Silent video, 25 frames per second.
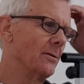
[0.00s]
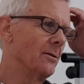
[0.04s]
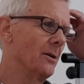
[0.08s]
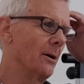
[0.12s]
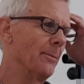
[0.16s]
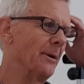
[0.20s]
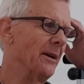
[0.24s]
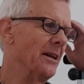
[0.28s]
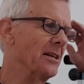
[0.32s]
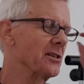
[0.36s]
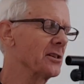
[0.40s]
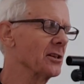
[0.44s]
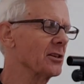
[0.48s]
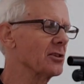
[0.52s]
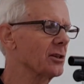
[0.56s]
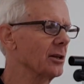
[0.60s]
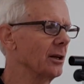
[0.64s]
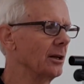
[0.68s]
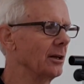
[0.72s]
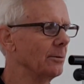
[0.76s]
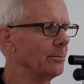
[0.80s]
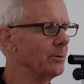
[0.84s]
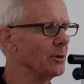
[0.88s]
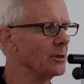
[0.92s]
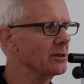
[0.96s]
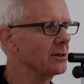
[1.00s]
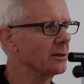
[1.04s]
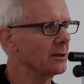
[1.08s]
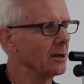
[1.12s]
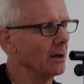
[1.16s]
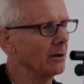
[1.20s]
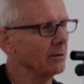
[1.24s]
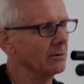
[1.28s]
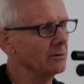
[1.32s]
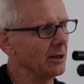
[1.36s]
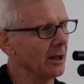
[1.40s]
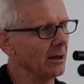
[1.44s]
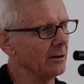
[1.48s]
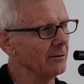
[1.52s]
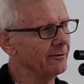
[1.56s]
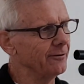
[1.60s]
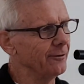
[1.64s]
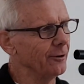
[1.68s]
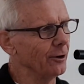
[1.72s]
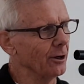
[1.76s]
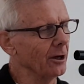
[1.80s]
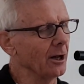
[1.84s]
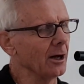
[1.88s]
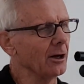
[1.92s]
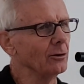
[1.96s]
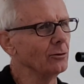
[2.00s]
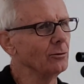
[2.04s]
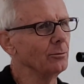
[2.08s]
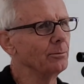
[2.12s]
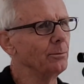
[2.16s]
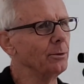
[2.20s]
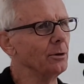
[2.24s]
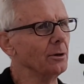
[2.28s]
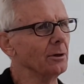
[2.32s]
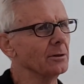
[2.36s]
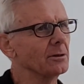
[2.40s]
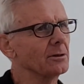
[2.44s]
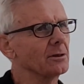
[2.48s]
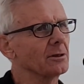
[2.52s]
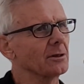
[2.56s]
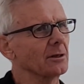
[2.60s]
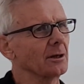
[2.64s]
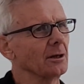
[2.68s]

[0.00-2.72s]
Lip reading: I mean, there's a syllabus they'll follow, but